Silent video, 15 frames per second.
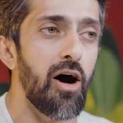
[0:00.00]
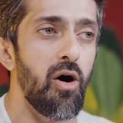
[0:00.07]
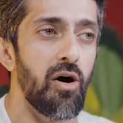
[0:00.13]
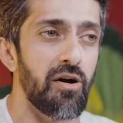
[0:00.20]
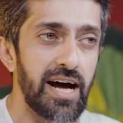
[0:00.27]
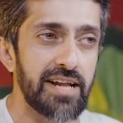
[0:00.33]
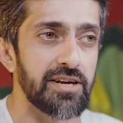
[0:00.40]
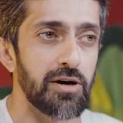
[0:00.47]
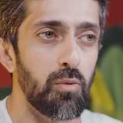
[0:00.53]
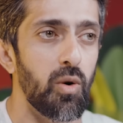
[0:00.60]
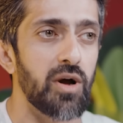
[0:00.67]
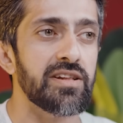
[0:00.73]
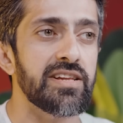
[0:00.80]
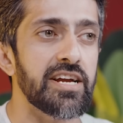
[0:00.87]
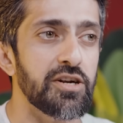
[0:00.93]
Or rather,
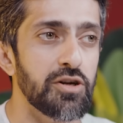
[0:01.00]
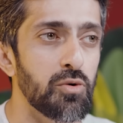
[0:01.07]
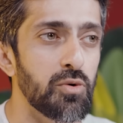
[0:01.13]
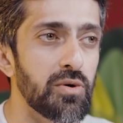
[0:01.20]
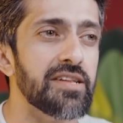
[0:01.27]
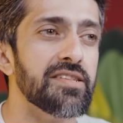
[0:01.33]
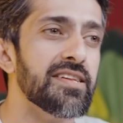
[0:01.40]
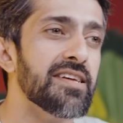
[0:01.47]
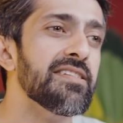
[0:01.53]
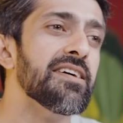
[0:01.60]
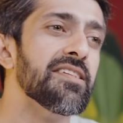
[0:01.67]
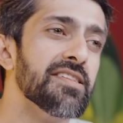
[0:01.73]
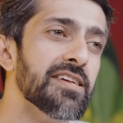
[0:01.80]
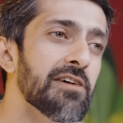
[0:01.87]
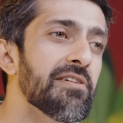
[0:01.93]
what they do is that they
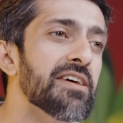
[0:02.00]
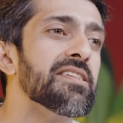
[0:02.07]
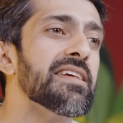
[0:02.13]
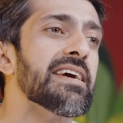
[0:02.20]
serve as